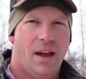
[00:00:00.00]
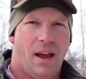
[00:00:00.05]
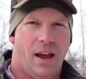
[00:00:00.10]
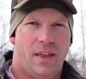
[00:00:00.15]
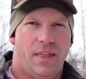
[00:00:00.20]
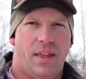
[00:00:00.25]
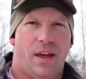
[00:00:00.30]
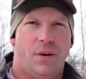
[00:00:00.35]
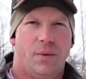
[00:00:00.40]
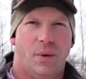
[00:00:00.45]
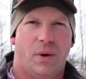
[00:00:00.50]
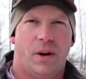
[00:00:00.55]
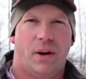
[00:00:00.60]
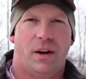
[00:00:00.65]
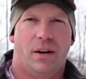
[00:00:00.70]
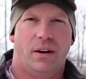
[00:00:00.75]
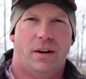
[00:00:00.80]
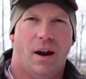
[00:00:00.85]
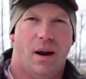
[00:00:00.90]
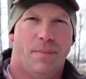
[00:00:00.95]
And then we're
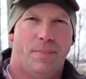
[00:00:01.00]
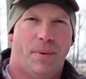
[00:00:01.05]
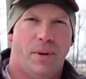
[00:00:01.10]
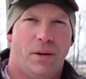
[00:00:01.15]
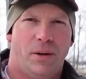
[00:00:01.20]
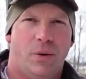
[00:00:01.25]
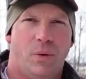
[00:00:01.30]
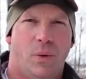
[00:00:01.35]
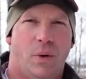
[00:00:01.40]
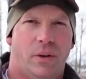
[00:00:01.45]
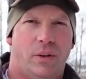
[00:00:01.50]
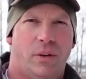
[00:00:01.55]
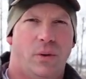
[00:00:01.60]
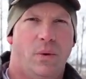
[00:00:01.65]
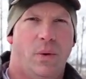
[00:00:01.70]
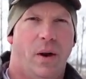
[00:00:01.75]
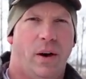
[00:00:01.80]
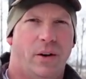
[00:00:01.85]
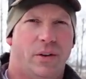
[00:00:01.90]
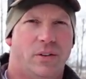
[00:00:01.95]
gonna dump into a
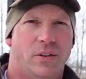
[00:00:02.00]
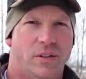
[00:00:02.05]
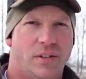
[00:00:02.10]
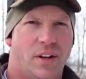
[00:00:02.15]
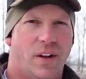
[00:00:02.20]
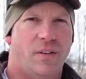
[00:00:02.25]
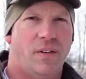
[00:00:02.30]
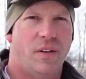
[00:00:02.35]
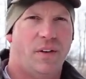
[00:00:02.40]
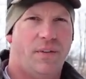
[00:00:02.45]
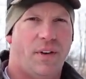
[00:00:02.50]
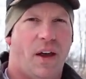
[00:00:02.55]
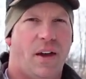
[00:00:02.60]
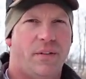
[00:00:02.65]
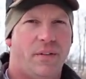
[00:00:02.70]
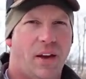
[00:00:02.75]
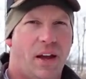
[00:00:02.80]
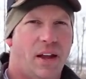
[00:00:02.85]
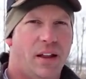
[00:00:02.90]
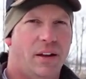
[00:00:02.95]

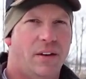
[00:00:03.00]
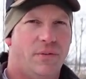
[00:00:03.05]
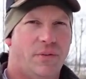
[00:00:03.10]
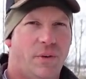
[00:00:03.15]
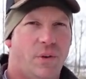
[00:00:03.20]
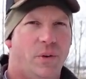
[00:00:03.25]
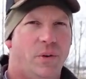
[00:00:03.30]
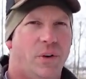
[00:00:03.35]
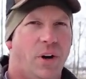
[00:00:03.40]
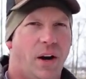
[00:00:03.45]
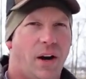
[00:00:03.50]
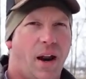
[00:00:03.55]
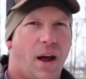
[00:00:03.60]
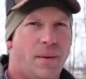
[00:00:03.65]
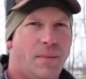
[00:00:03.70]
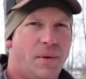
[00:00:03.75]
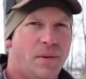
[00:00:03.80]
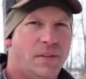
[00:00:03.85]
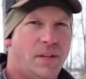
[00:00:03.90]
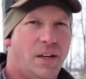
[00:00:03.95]
275-gallon food grade
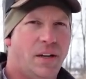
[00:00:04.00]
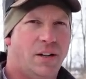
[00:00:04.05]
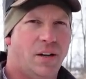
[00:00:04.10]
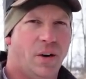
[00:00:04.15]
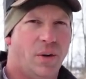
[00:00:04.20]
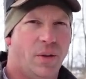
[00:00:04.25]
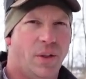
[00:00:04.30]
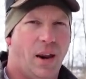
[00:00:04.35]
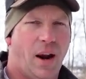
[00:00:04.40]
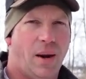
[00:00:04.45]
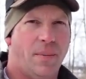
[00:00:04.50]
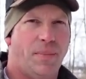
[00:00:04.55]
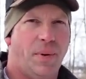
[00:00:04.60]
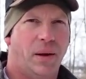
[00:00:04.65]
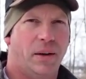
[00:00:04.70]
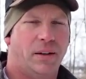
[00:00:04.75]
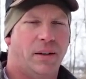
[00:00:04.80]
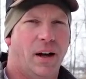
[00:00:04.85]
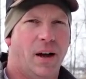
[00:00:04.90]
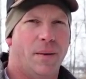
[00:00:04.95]
IBC tote that I
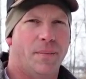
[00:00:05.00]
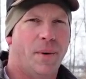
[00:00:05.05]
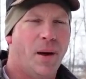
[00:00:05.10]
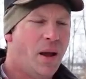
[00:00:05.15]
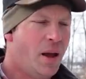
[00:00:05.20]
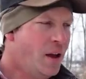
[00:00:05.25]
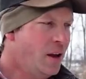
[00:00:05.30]
picked up.